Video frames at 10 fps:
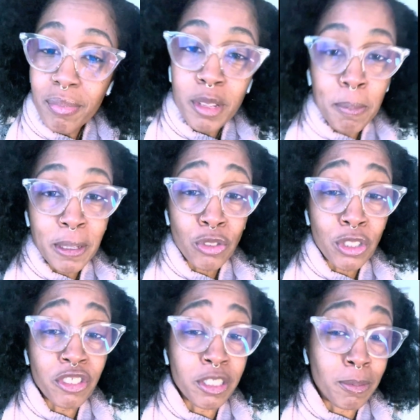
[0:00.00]
Be sure to
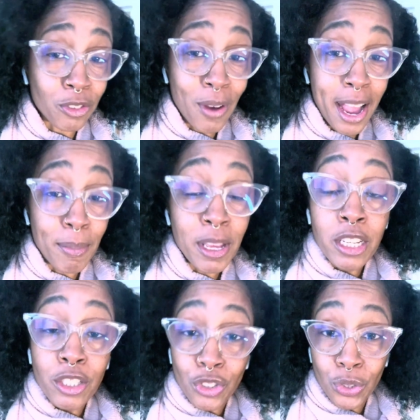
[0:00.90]
subscribe
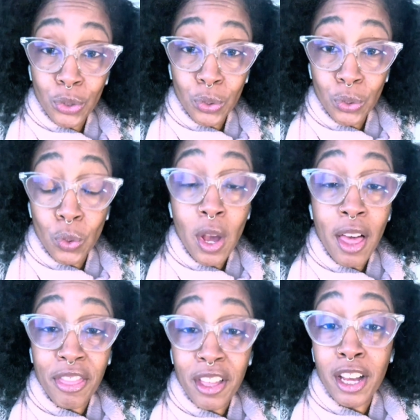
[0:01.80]
to
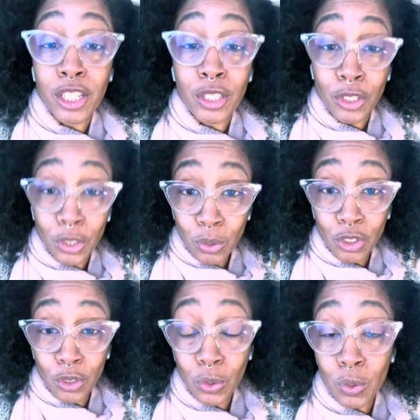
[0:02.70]
the
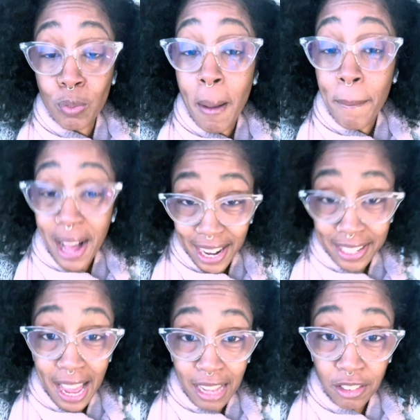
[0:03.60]
YouTube
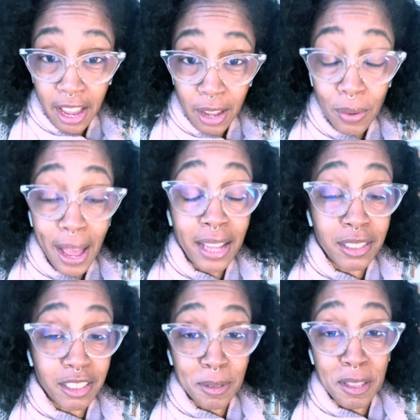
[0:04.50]
podcast channel at
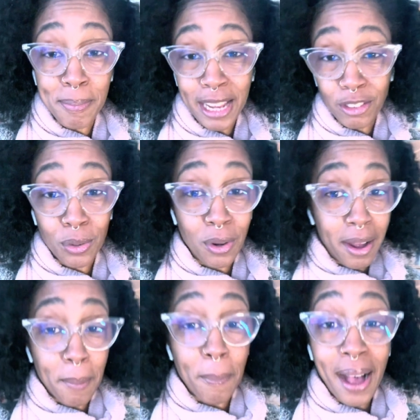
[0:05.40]
Elizabeth Magical
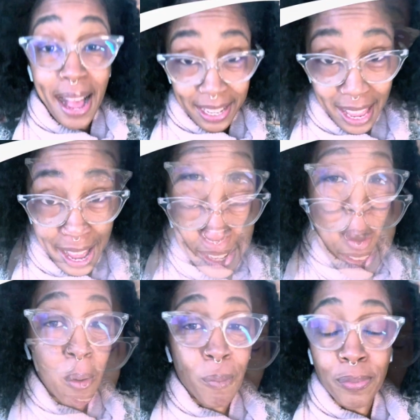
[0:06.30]
Garden Podcast. Check
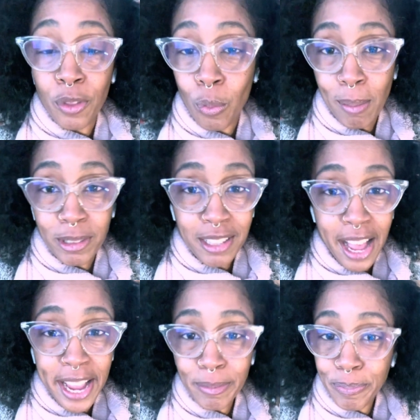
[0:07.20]
out the
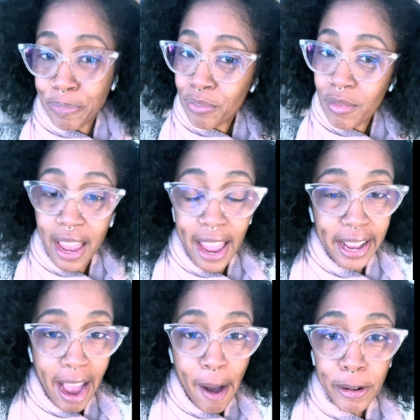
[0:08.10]
website,
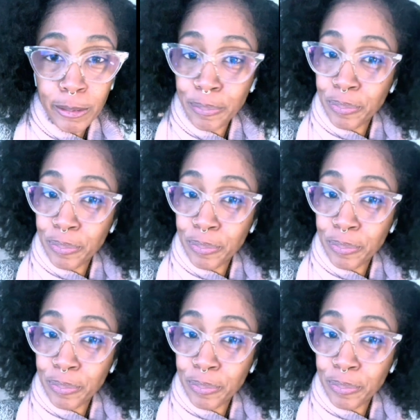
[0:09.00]
hang out,